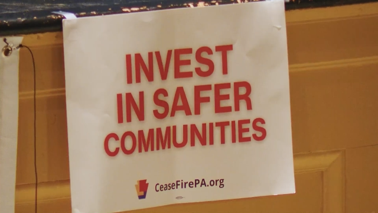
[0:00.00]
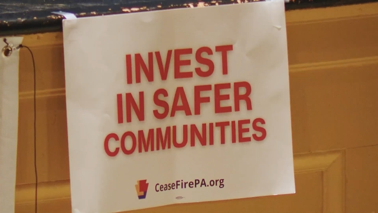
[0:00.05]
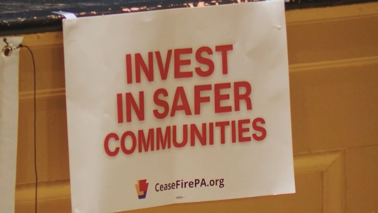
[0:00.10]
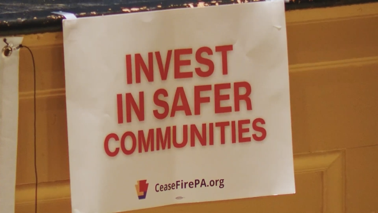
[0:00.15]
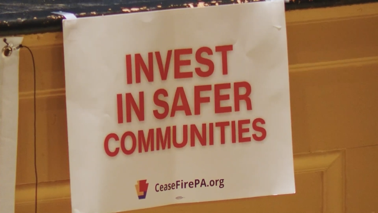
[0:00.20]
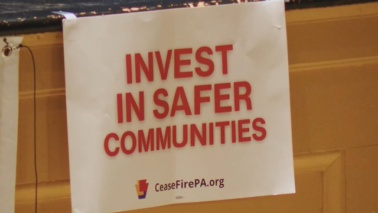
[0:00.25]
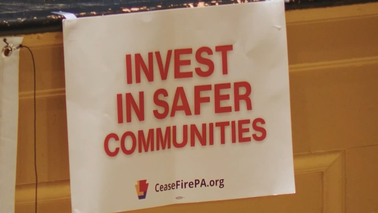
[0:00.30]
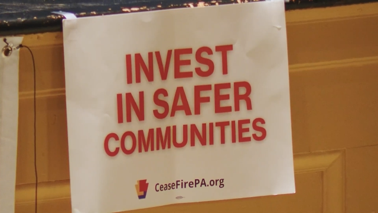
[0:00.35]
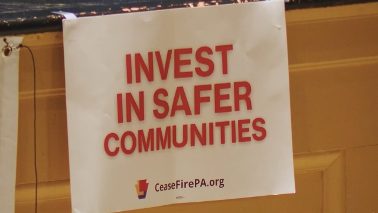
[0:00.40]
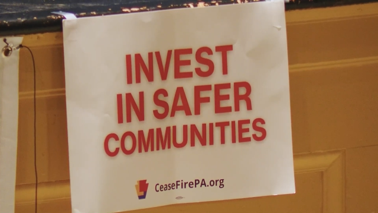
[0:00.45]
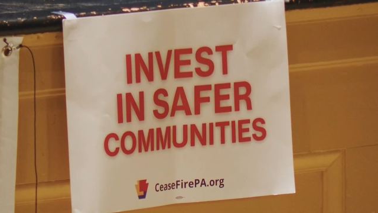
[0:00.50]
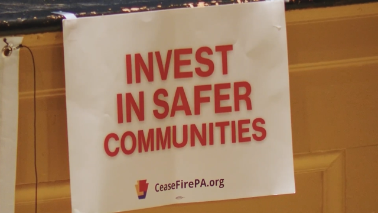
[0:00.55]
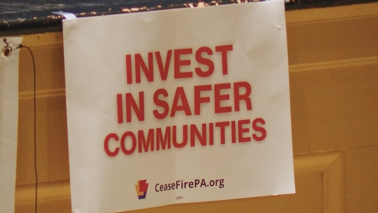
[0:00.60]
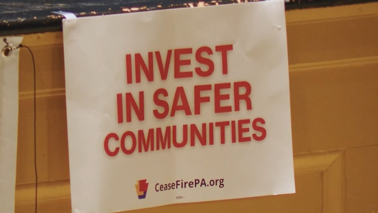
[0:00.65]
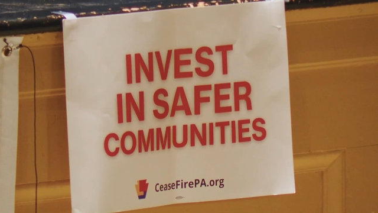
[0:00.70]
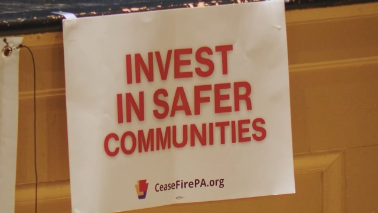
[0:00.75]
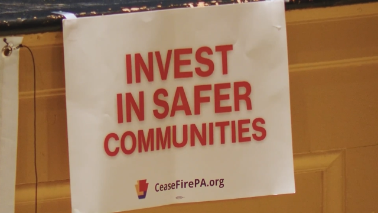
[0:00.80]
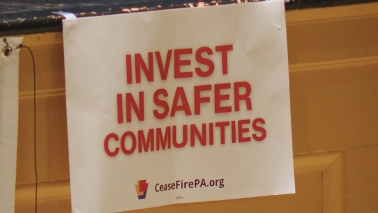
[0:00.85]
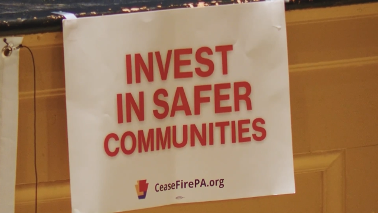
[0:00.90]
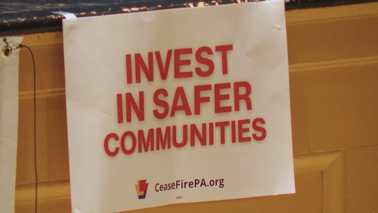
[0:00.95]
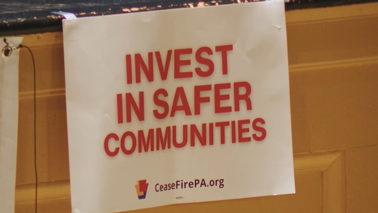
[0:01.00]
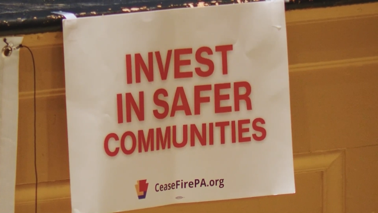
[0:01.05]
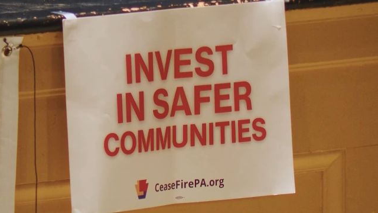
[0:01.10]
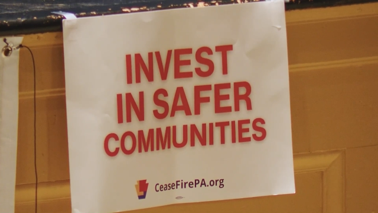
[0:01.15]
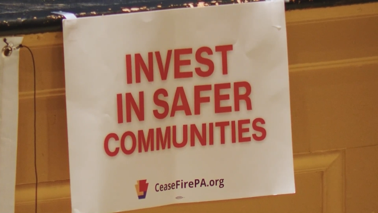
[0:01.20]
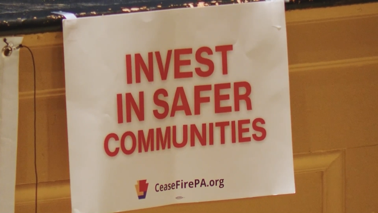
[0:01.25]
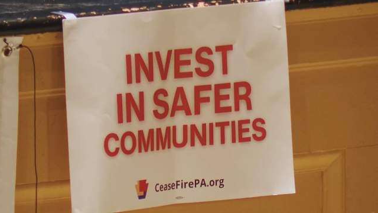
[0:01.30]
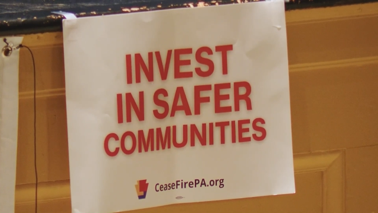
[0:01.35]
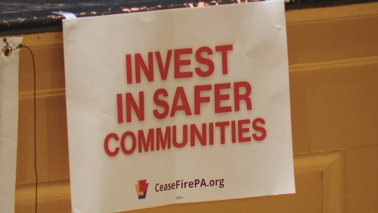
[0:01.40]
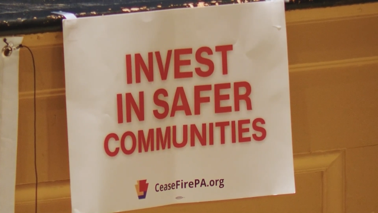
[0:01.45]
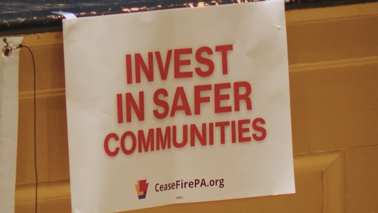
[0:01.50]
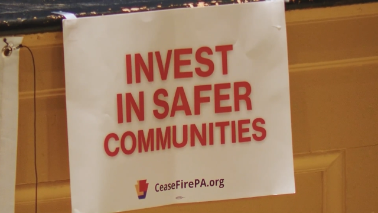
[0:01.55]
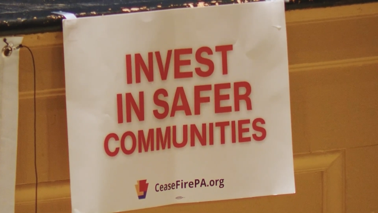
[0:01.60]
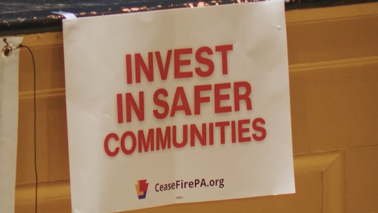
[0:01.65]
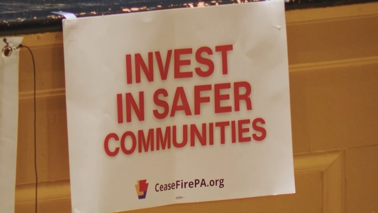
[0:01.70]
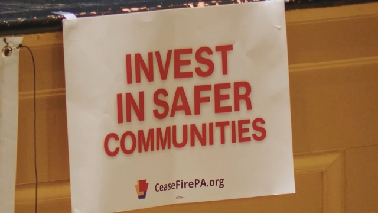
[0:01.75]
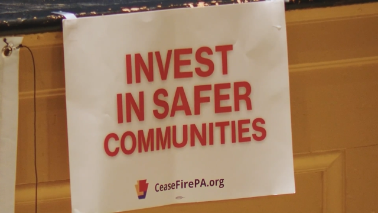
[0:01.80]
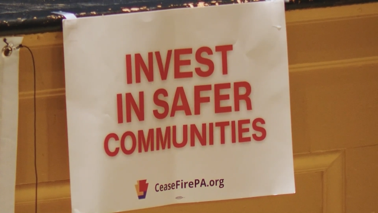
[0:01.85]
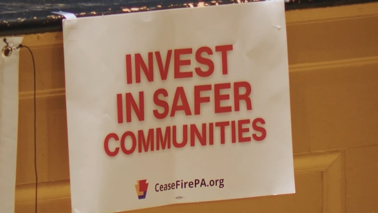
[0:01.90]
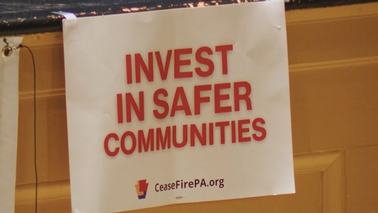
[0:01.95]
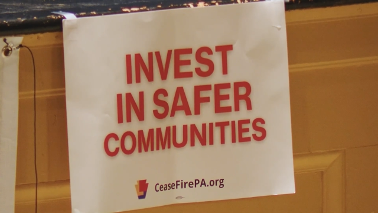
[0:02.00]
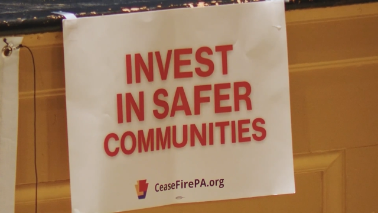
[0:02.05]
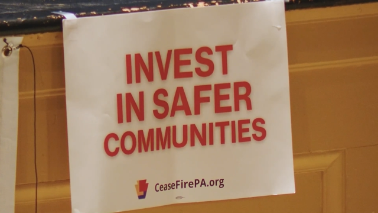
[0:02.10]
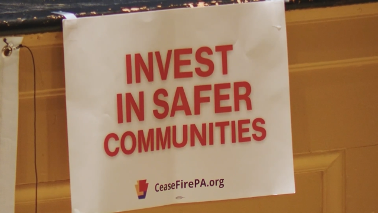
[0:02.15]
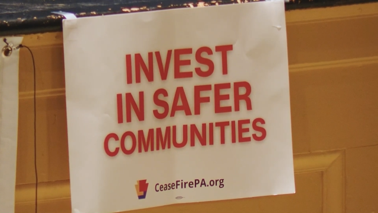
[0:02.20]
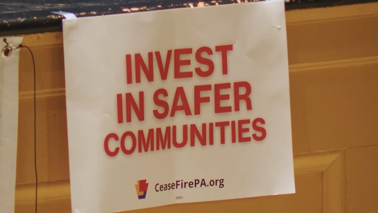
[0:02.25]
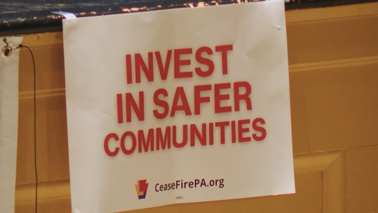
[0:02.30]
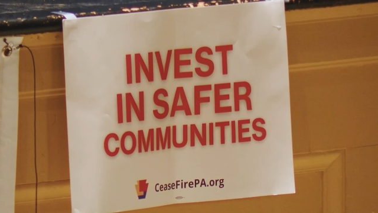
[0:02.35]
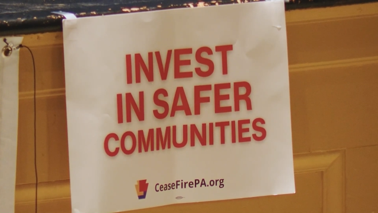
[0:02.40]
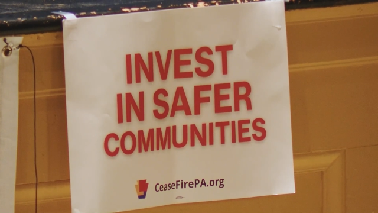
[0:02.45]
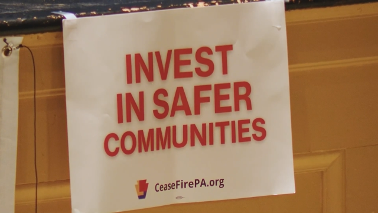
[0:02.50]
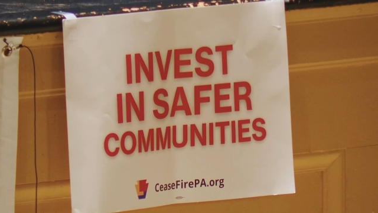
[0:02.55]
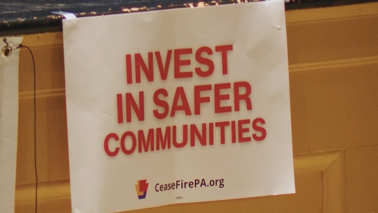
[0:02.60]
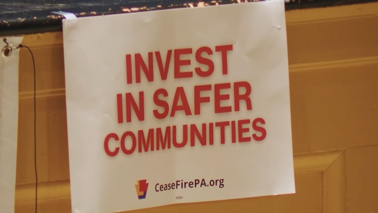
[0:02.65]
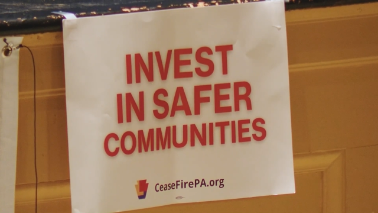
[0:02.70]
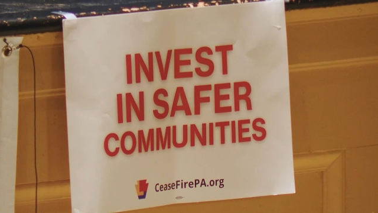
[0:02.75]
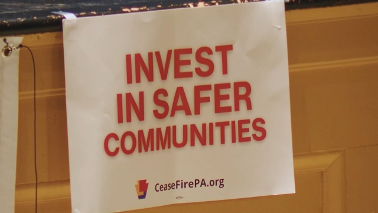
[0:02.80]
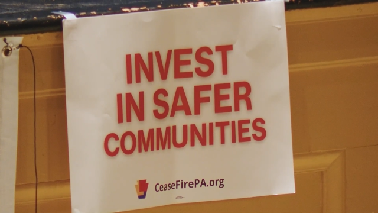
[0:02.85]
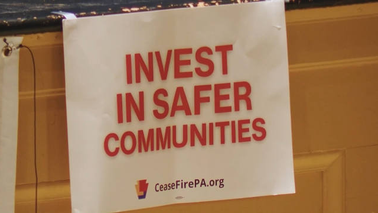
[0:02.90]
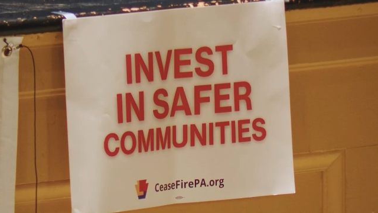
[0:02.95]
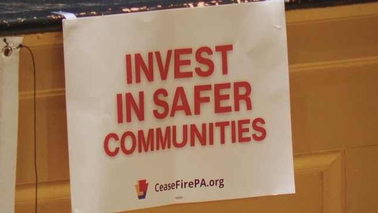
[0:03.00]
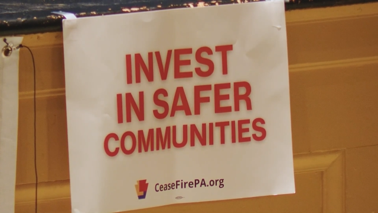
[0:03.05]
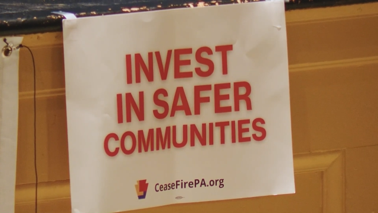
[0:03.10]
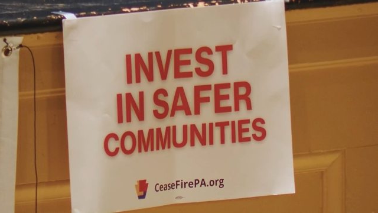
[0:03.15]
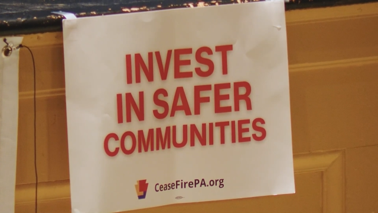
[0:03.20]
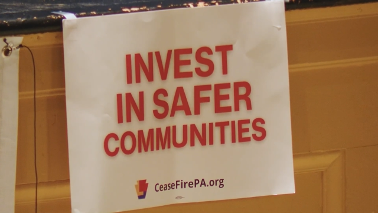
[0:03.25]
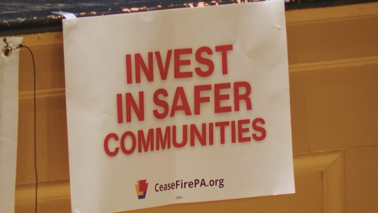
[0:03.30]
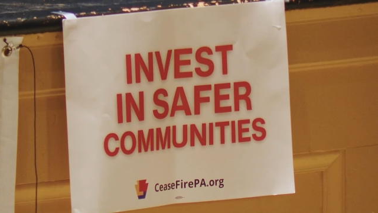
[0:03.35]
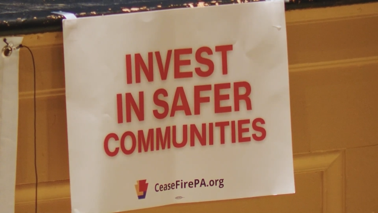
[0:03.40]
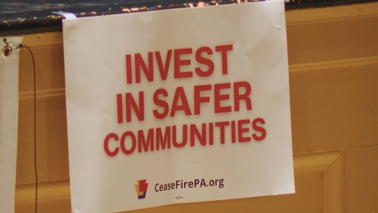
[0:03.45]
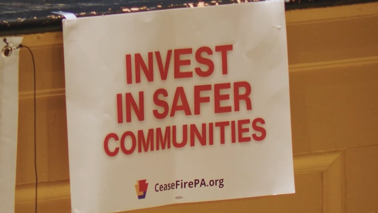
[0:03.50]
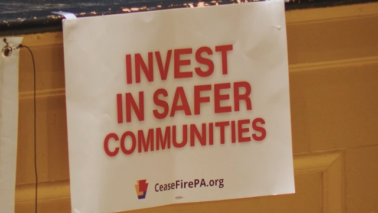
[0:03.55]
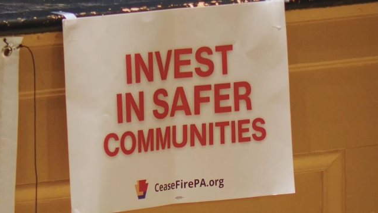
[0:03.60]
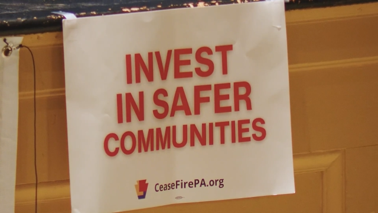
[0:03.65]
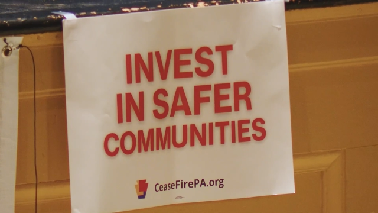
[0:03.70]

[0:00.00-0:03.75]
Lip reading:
Nobody's mouth can be seen.